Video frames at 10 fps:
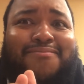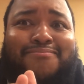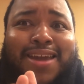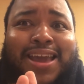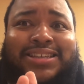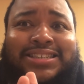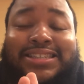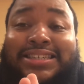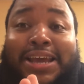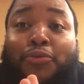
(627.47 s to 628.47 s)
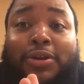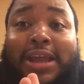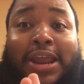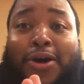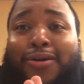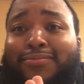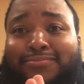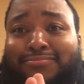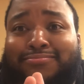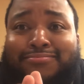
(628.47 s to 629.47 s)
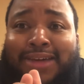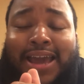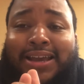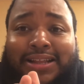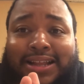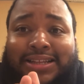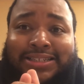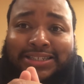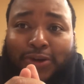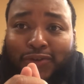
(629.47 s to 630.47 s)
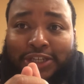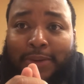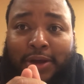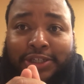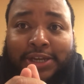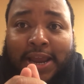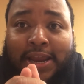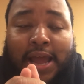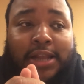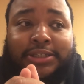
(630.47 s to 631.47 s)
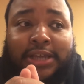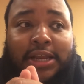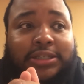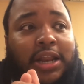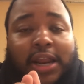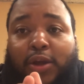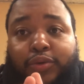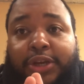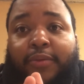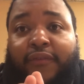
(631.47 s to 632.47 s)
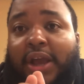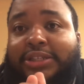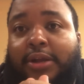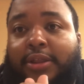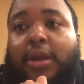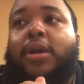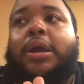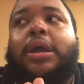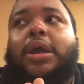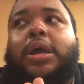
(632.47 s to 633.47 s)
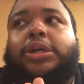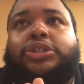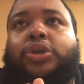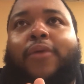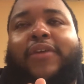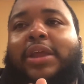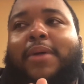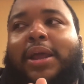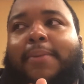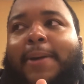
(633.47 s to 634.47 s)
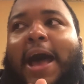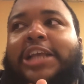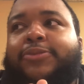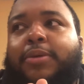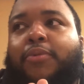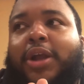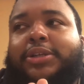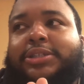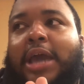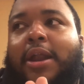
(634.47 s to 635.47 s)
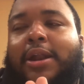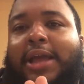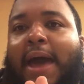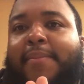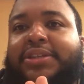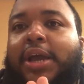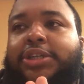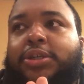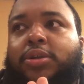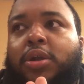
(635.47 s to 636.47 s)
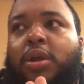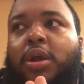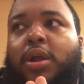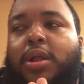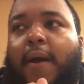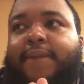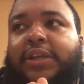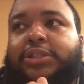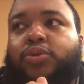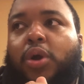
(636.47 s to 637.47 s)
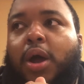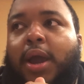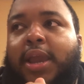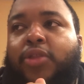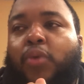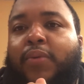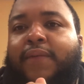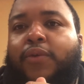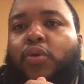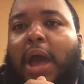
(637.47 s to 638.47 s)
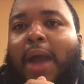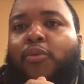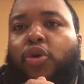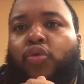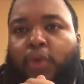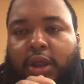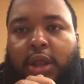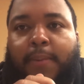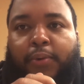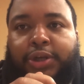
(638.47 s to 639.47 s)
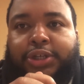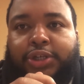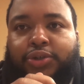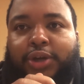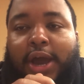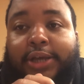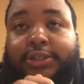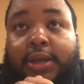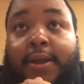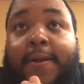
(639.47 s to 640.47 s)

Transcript: make sense at all. Like, this is Kojima Unchained. I understand there's a lot of Kojima fans out there. So if anybody could possibly break this down in the comment section of this E3 review, I would greatly appreciate you guys.